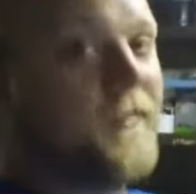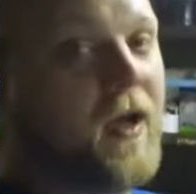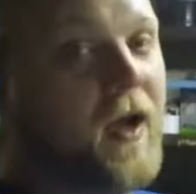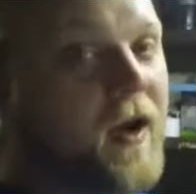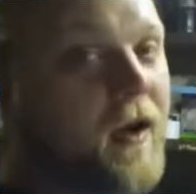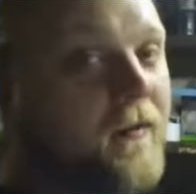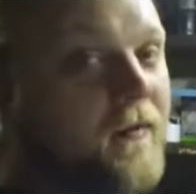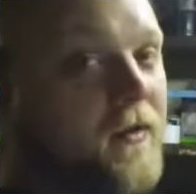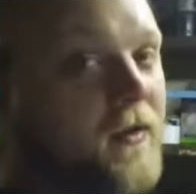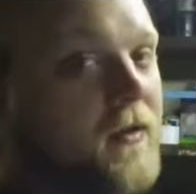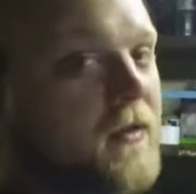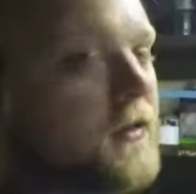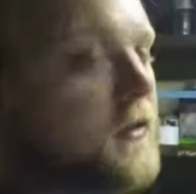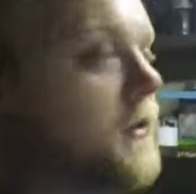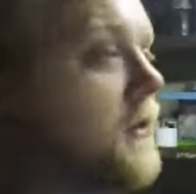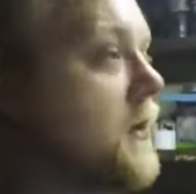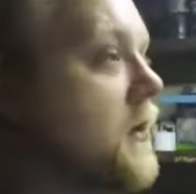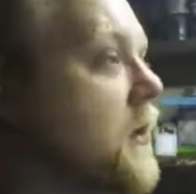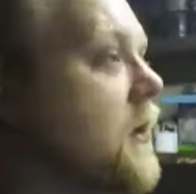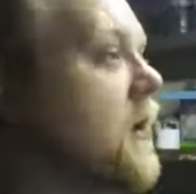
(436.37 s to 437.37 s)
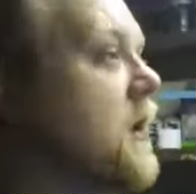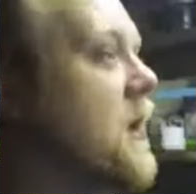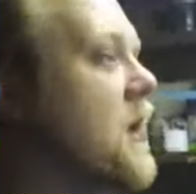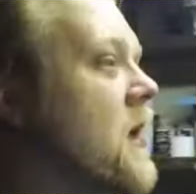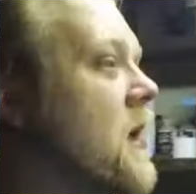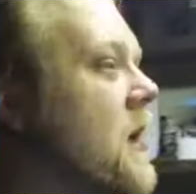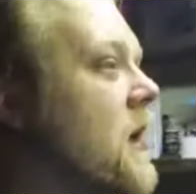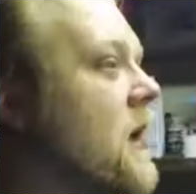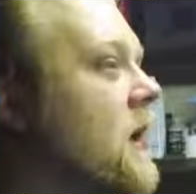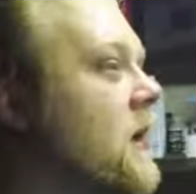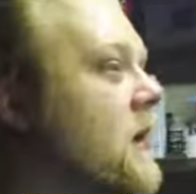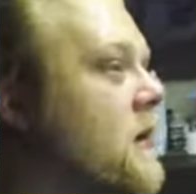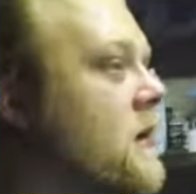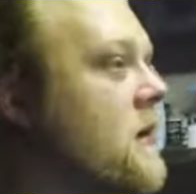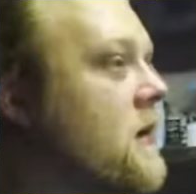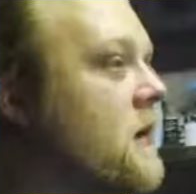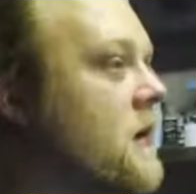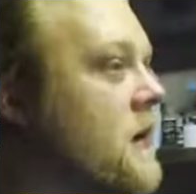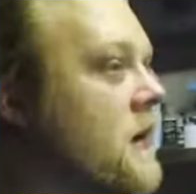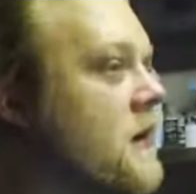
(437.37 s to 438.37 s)
obviously, and
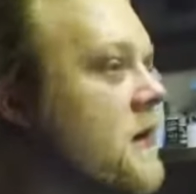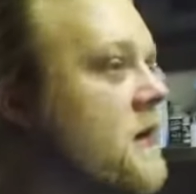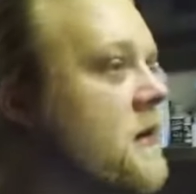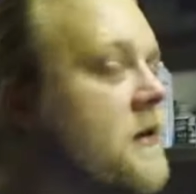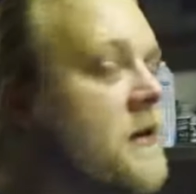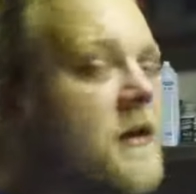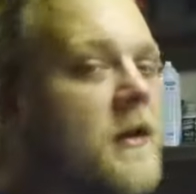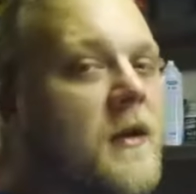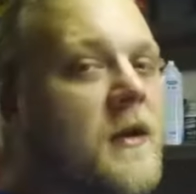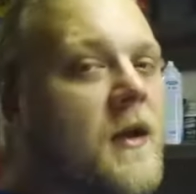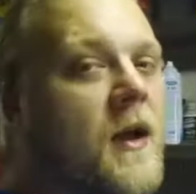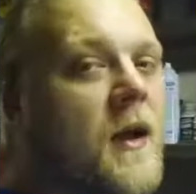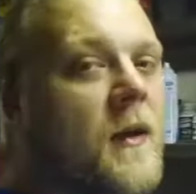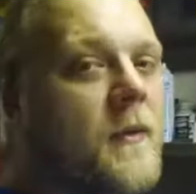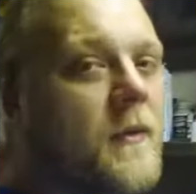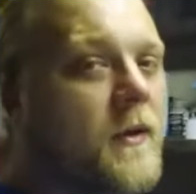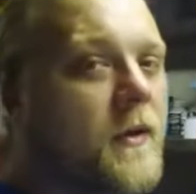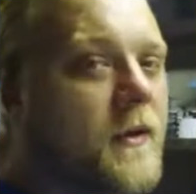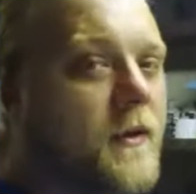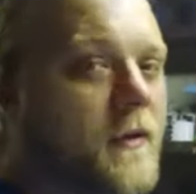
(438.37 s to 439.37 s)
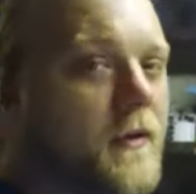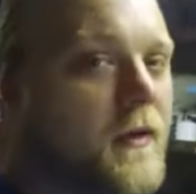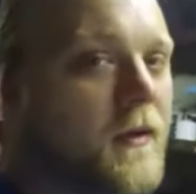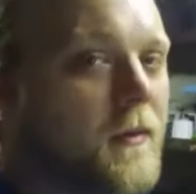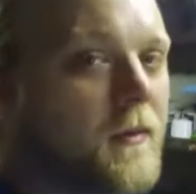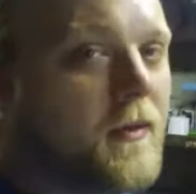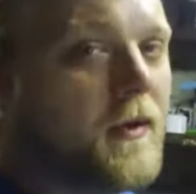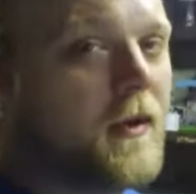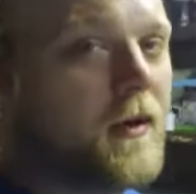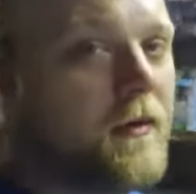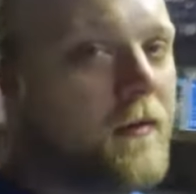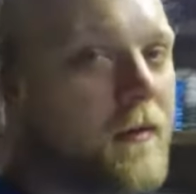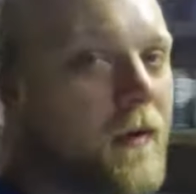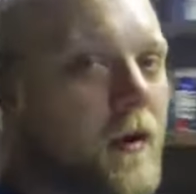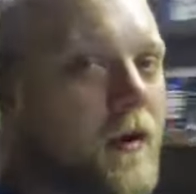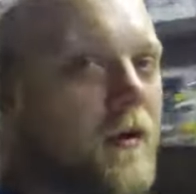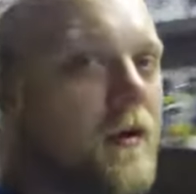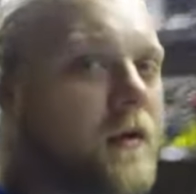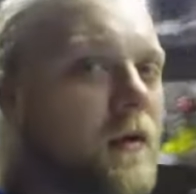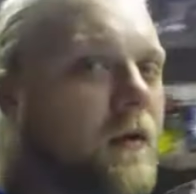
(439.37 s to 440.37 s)
I'm gearing up, getting
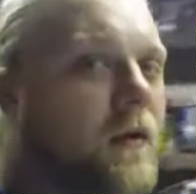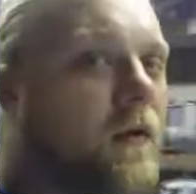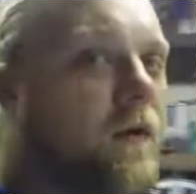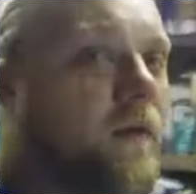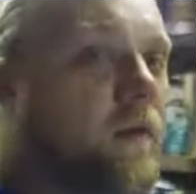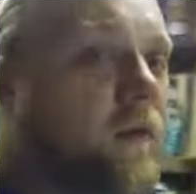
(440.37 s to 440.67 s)
ready to go